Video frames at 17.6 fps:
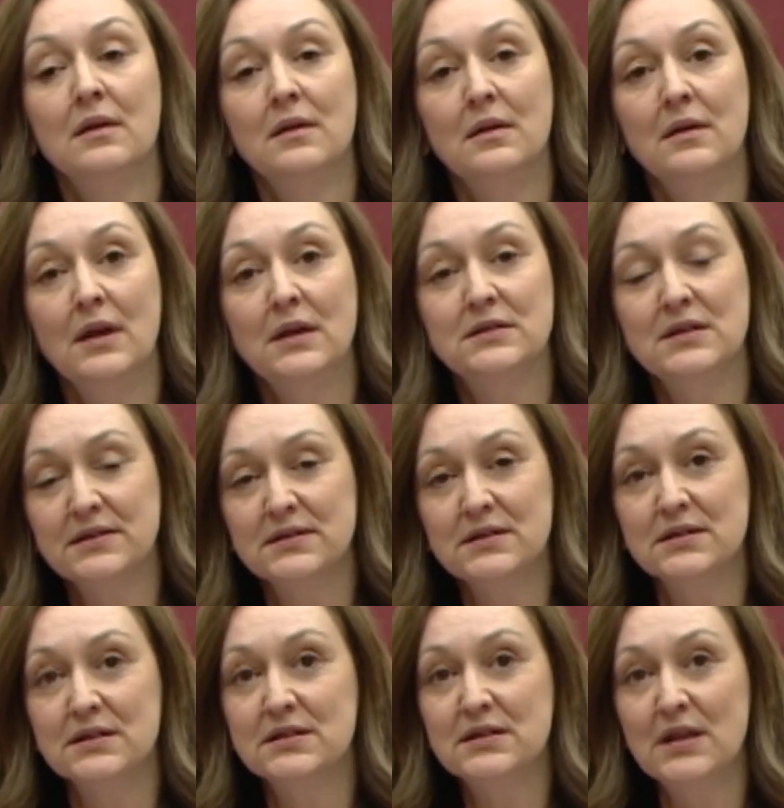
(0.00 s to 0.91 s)
It
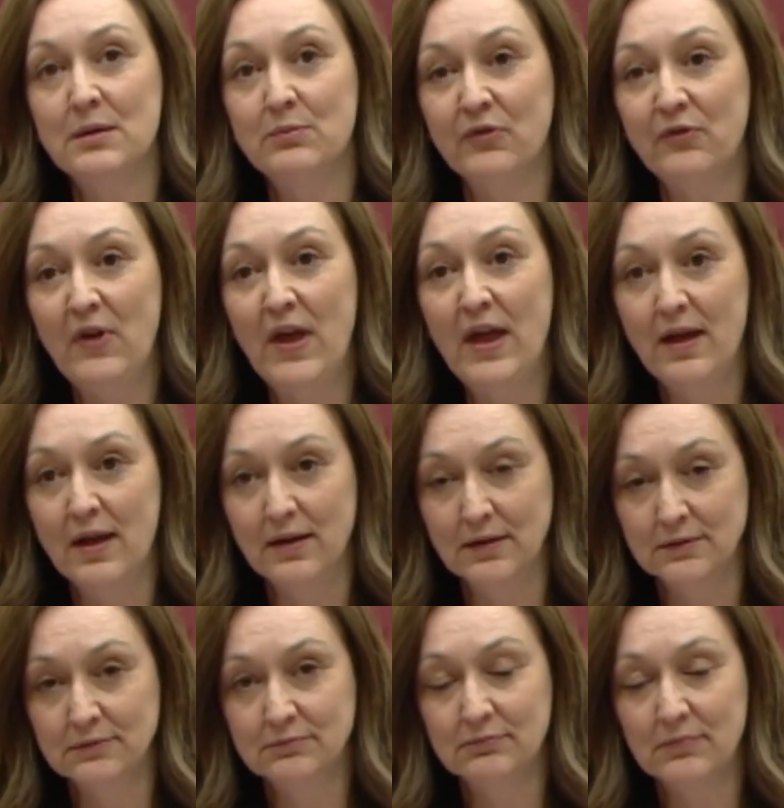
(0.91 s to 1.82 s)
doesn't seem fair.
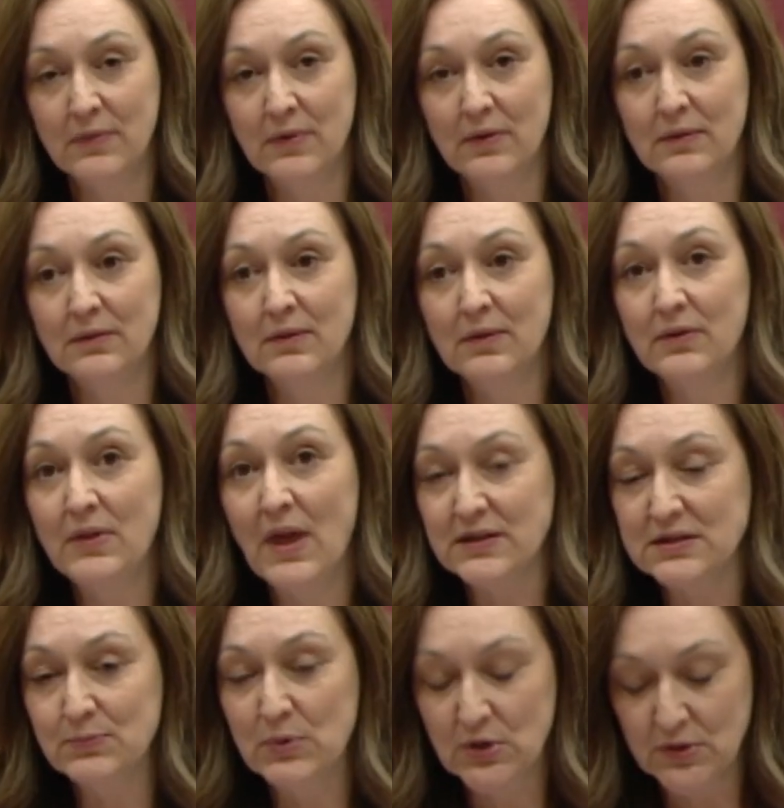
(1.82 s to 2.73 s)

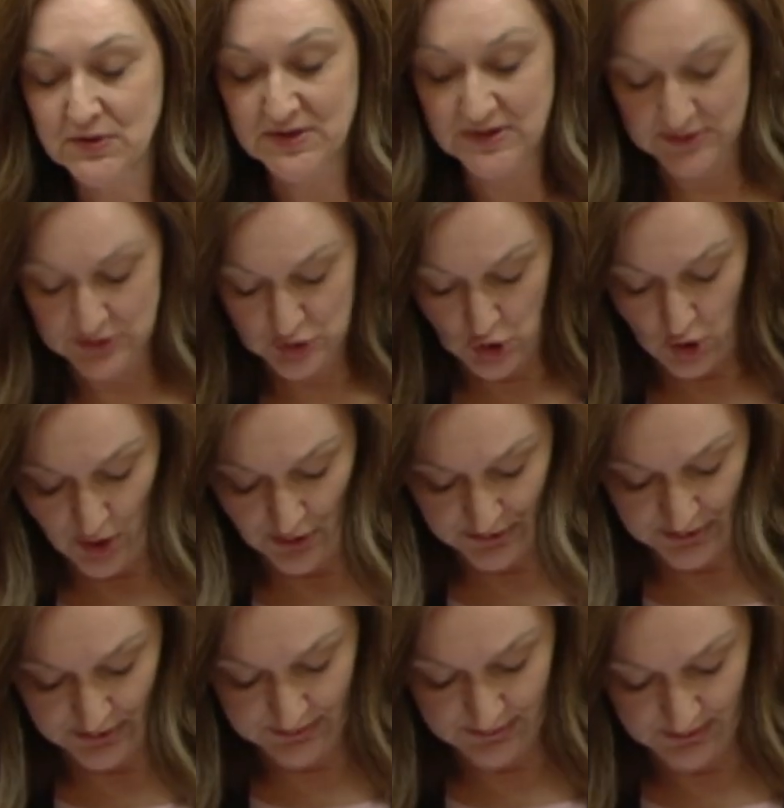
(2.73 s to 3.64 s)
That's because it's
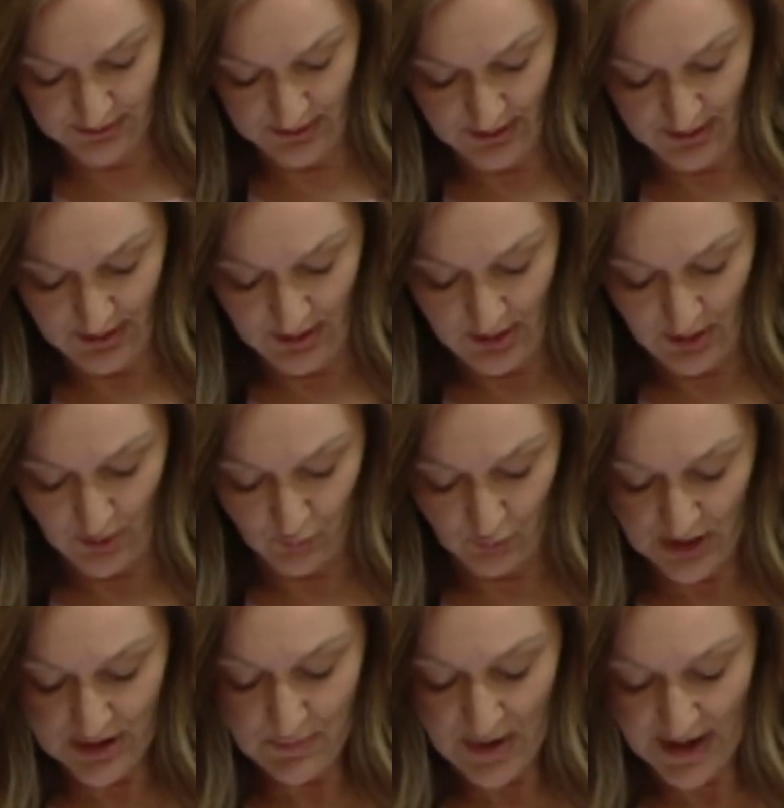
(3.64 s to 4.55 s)
not.
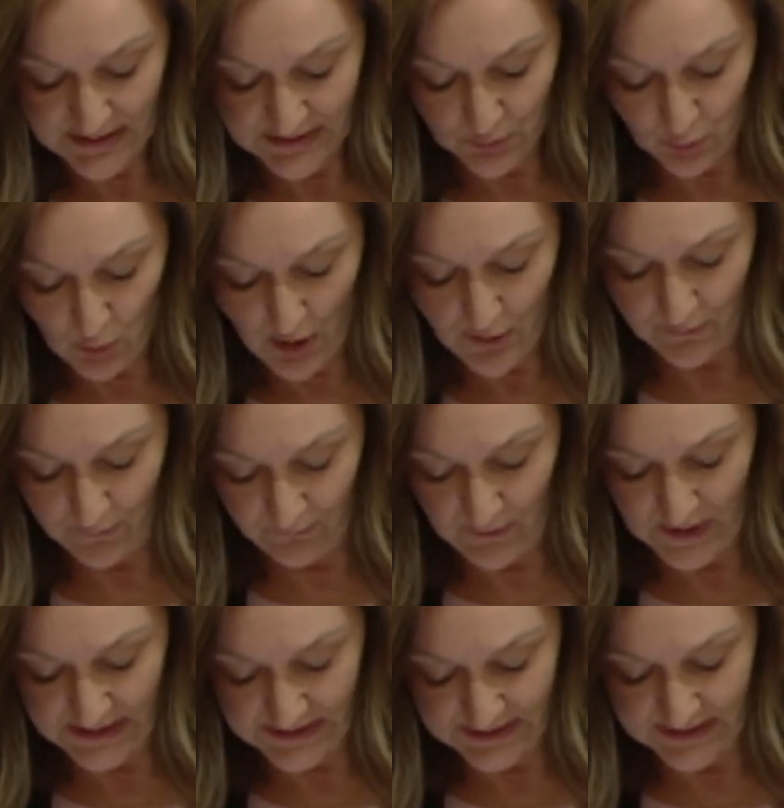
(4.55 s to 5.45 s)
Rebates won't
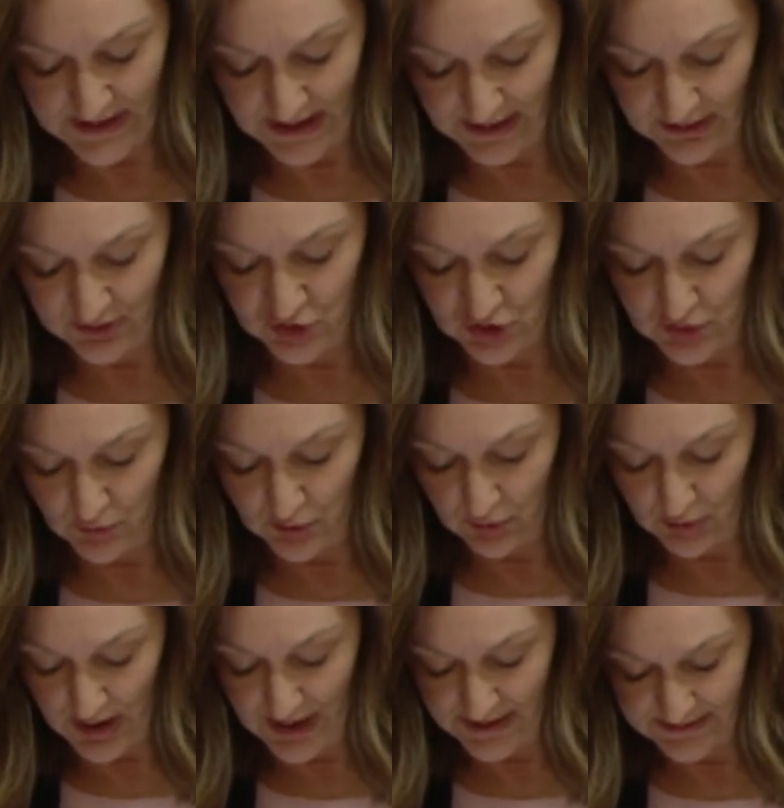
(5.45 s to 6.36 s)
fix the energy
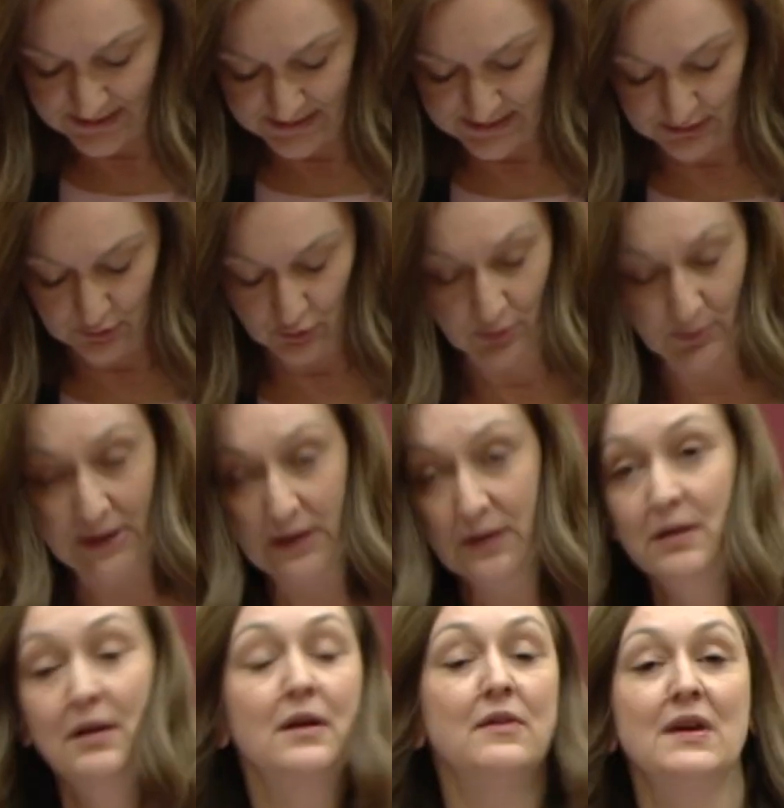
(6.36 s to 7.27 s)
crisis
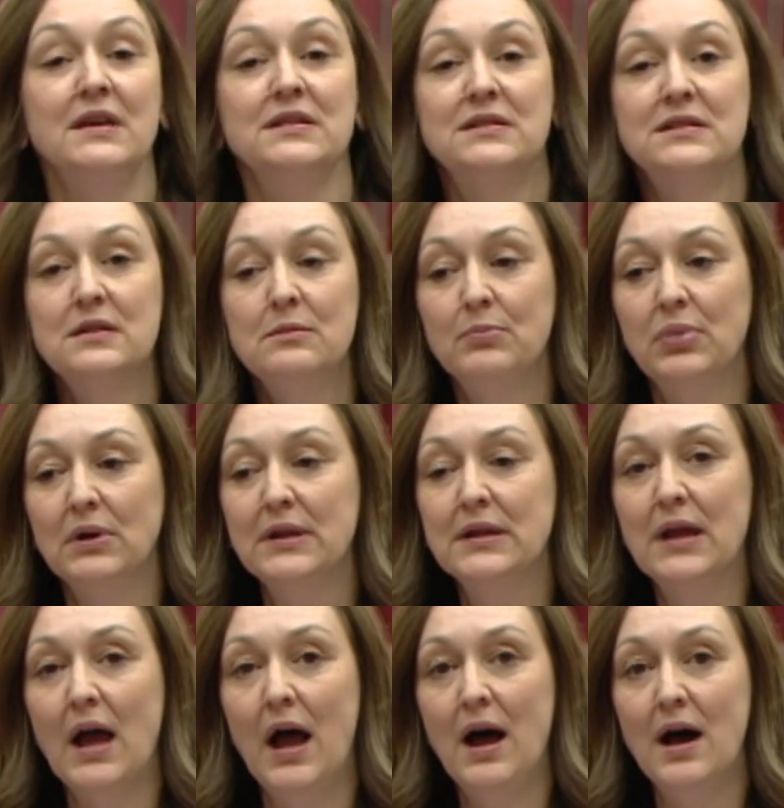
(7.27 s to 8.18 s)
looming. They simply
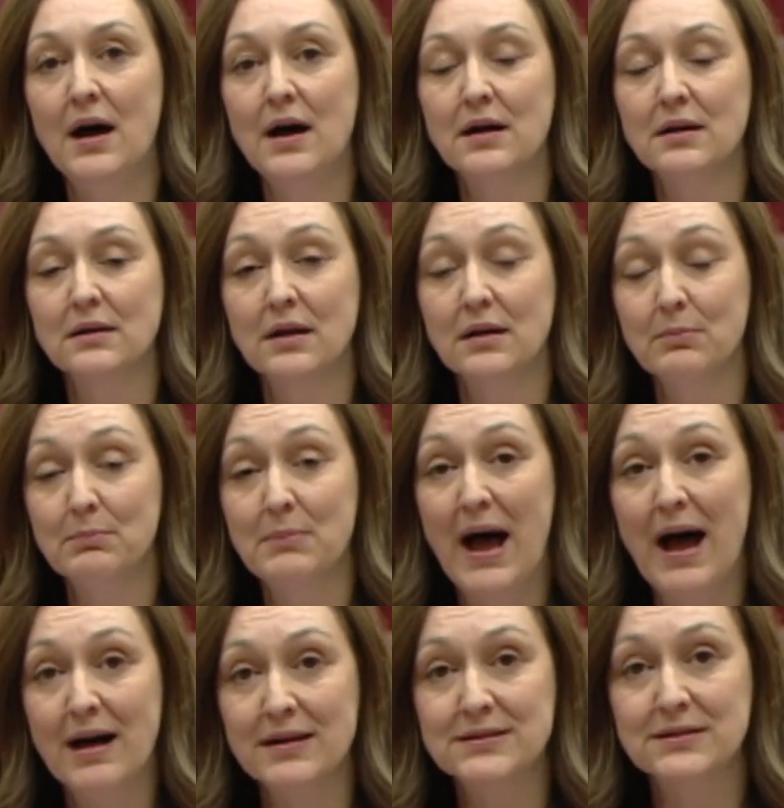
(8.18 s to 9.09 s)
can't
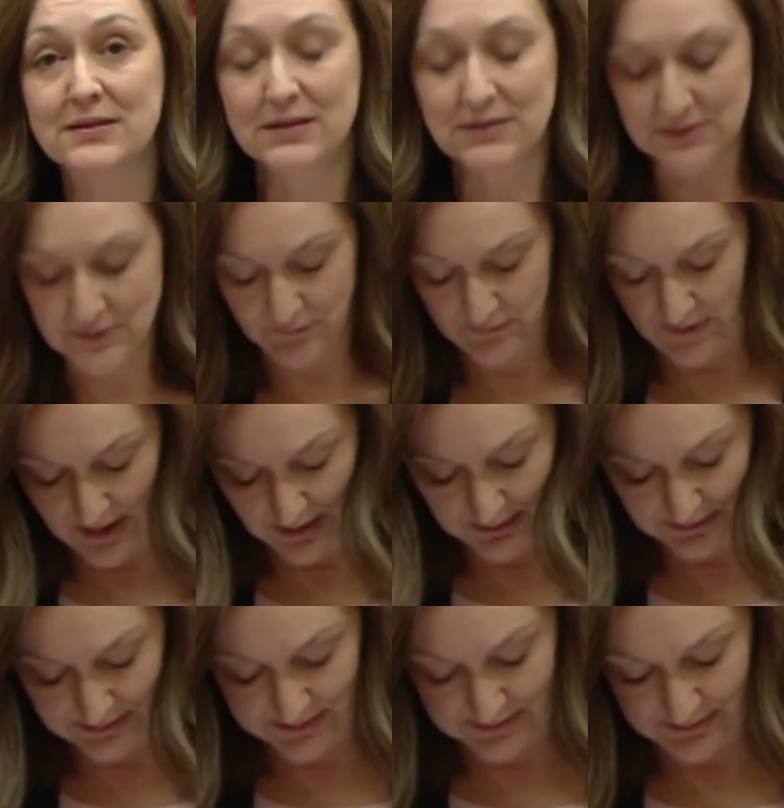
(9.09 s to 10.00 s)
mask its
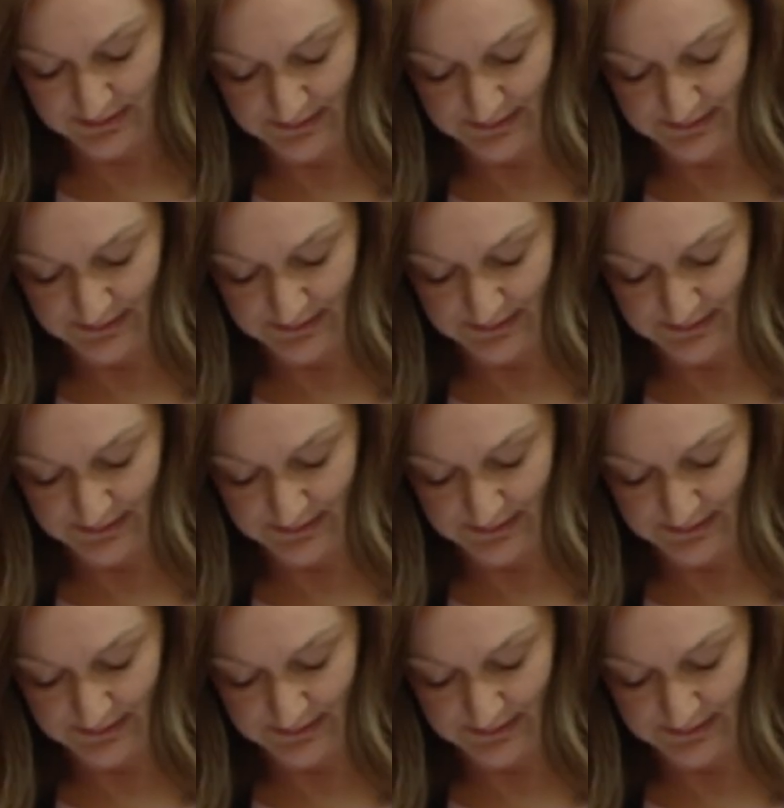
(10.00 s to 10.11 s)
effects.